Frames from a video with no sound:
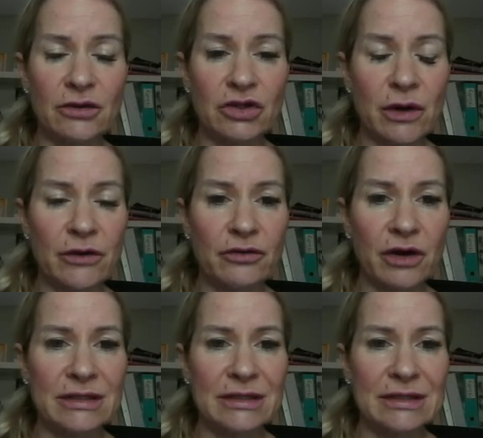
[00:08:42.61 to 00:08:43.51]

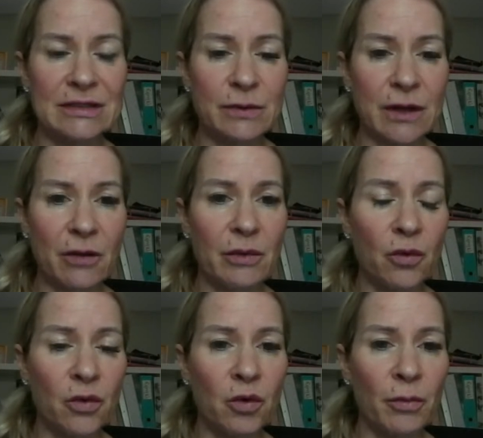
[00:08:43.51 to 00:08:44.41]
osteoarthritis that's becoming
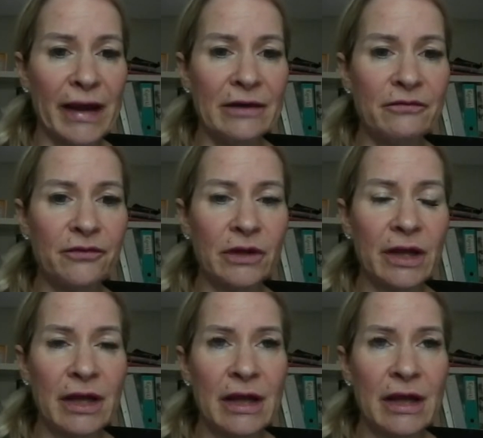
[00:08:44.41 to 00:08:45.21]
more and more painful,